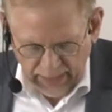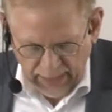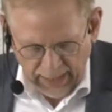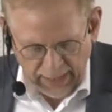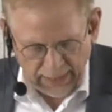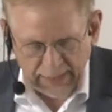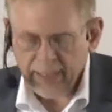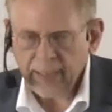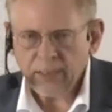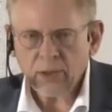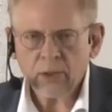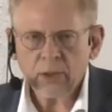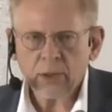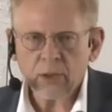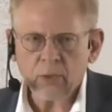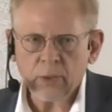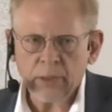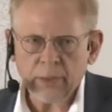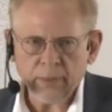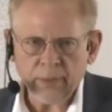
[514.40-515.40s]
I cannot
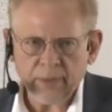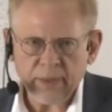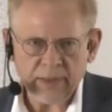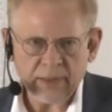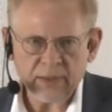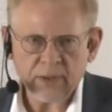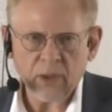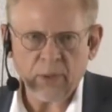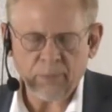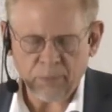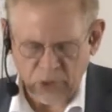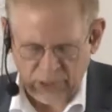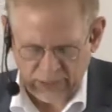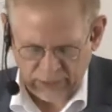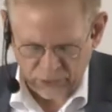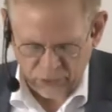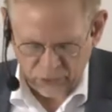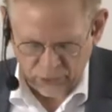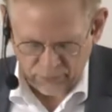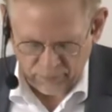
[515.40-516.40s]
agree with this
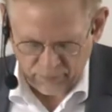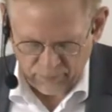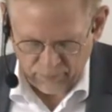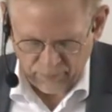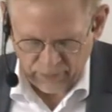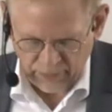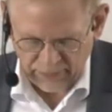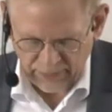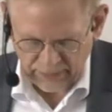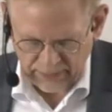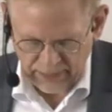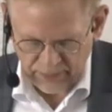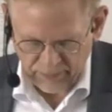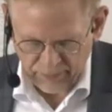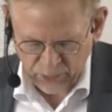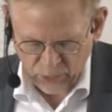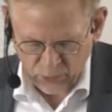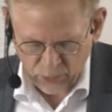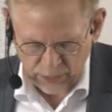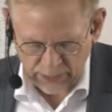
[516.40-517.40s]
objection. This is
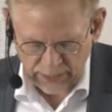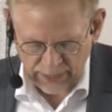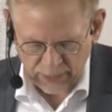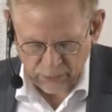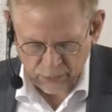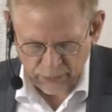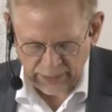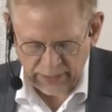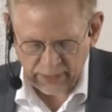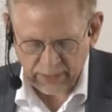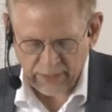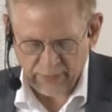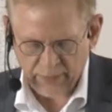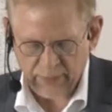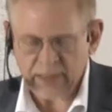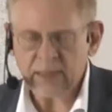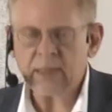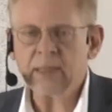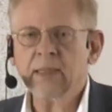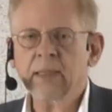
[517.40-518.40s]
because I read
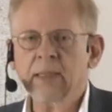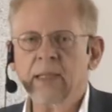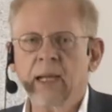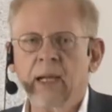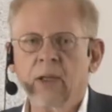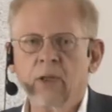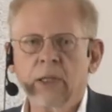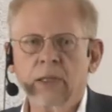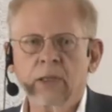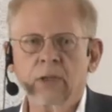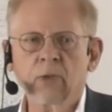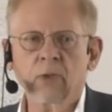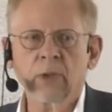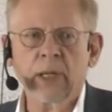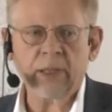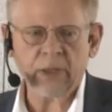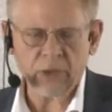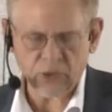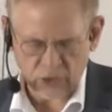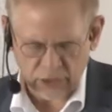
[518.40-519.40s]
this
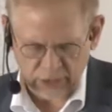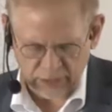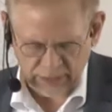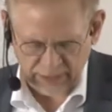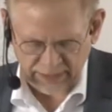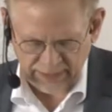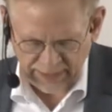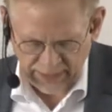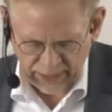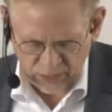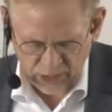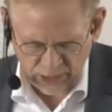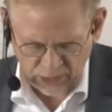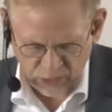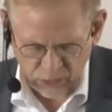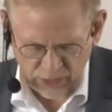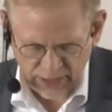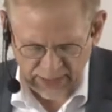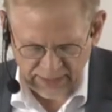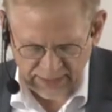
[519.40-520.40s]

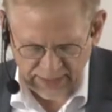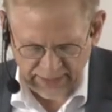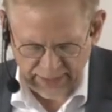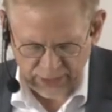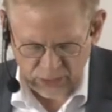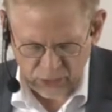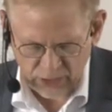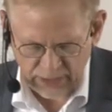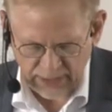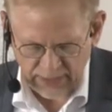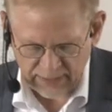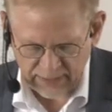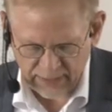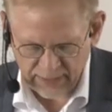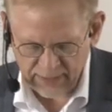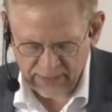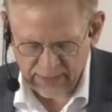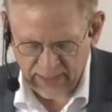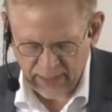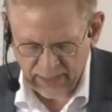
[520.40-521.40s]
characterization as a
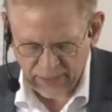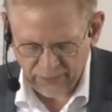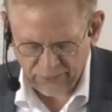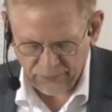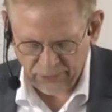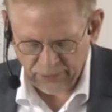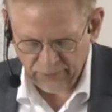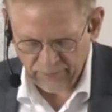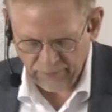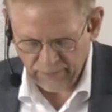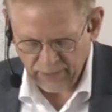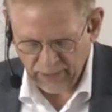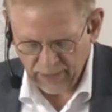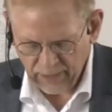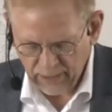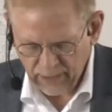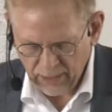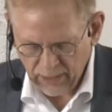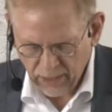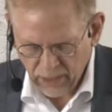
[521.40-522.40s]
cipher
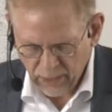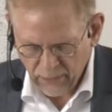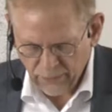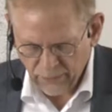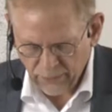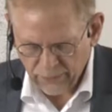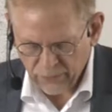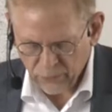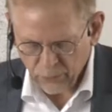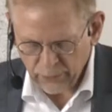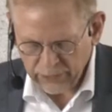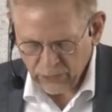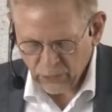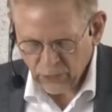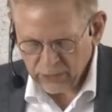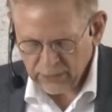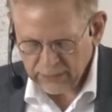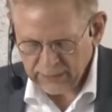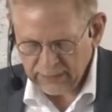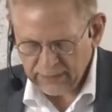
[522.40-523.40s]
for the
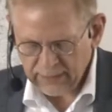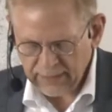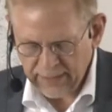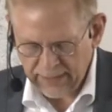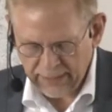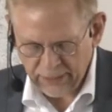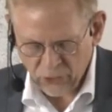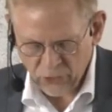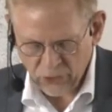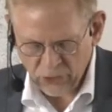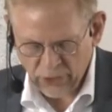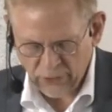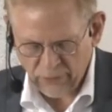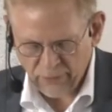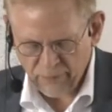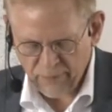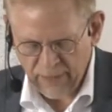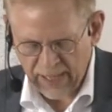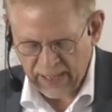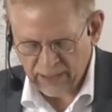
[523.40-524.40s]
reconciliation of
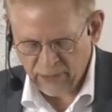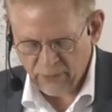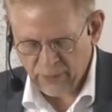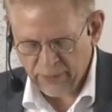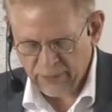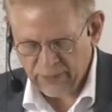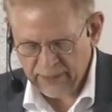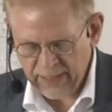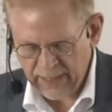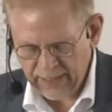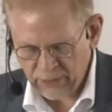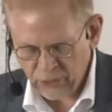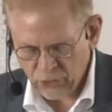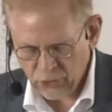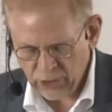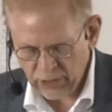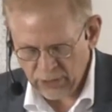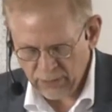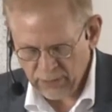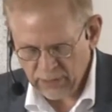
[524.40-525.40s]
man with
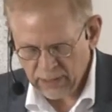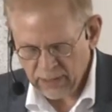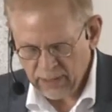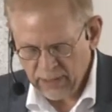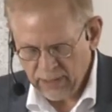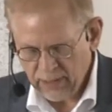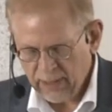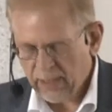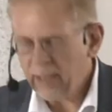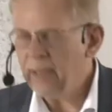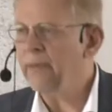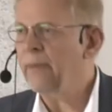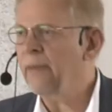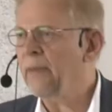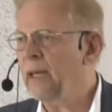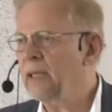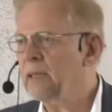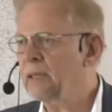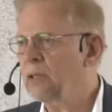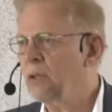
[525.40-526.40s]
nature and
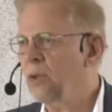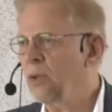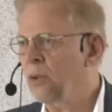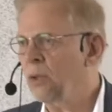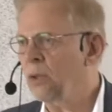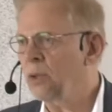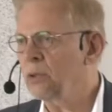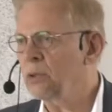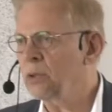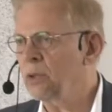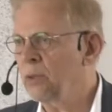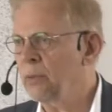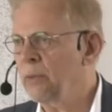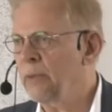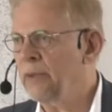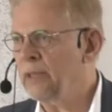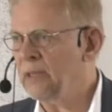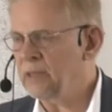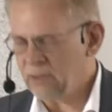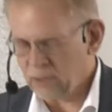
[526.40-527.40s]
thus also
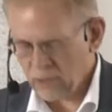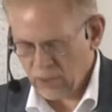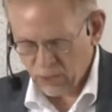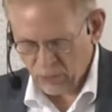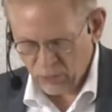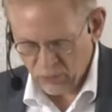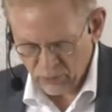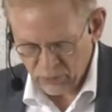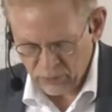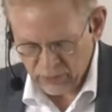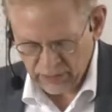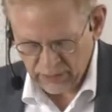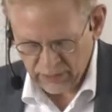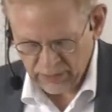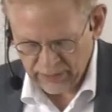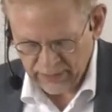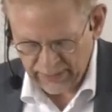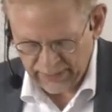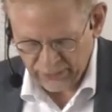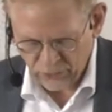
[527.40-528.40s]
with its own
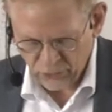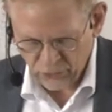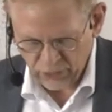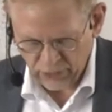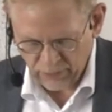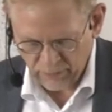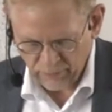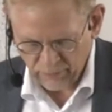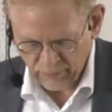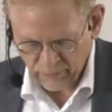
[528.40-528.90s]
nature.